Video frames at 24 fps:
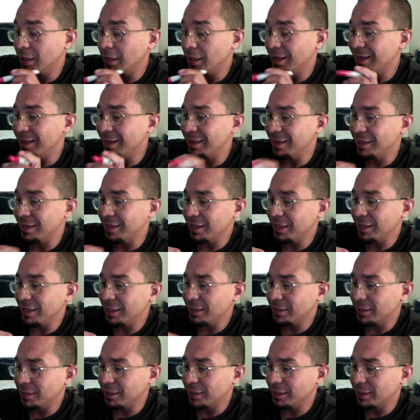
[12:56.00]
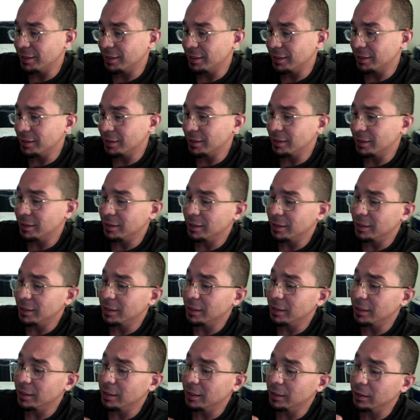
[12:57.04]
this is
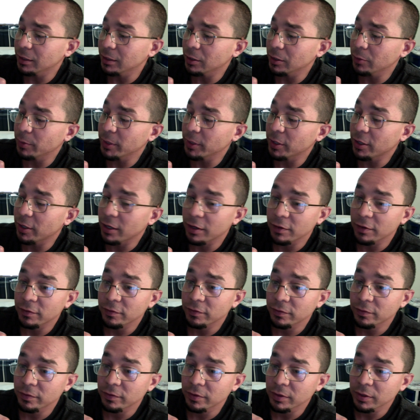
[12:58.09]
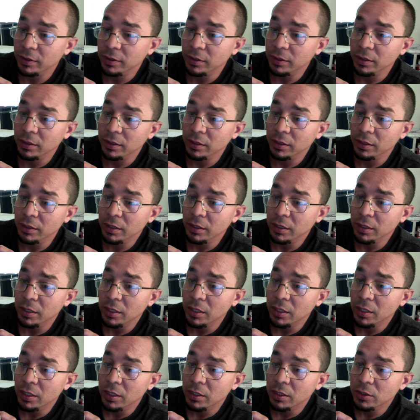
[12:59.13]
a little bit off.
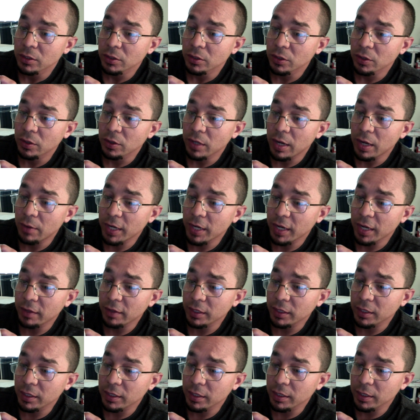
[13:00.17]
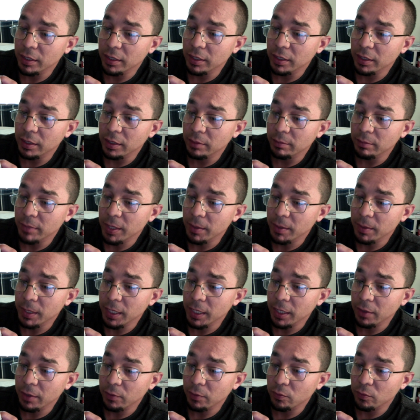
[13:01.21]
So I would have to cut maybe
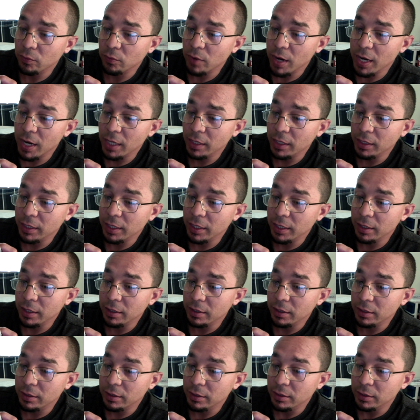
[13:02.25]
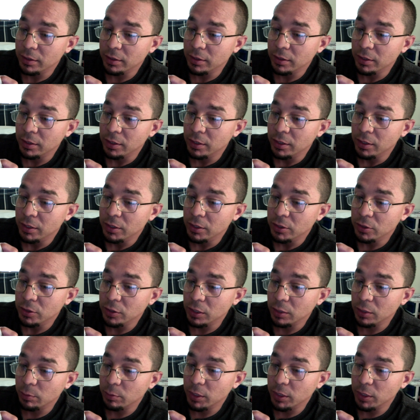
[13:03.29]
like right there so it could be